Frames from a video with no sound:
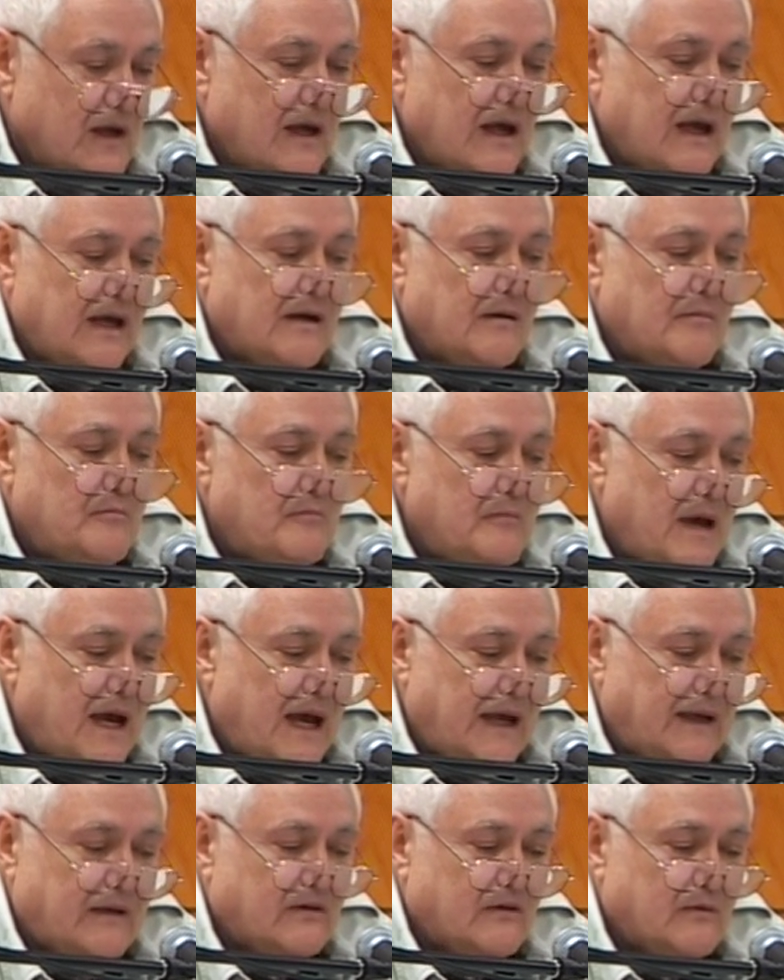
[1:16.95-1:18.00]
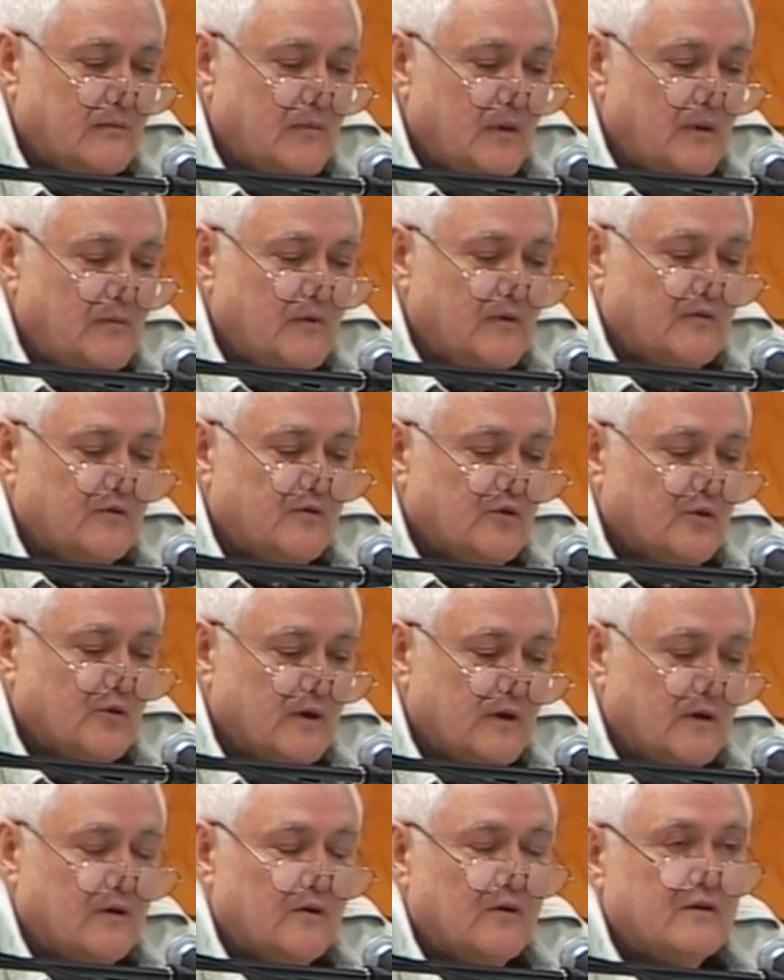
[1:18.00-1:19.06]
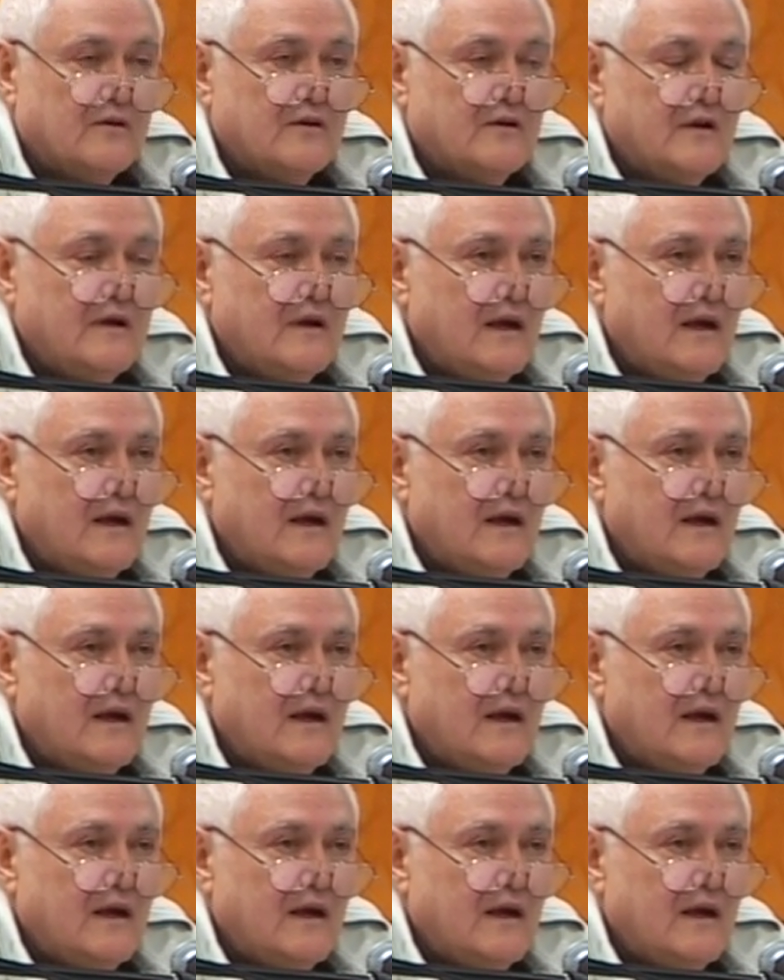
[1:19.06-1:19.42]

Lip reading: and a maximum of drills